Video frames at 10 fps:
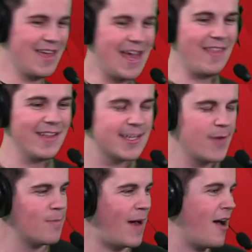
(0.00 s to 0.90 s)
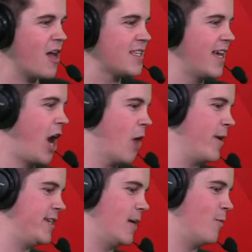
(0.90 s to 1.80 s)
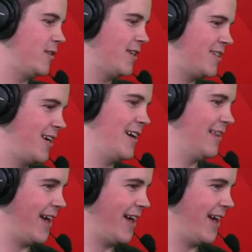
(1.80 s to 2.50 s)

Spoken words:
And then Simone Biles said, are we done with this yet?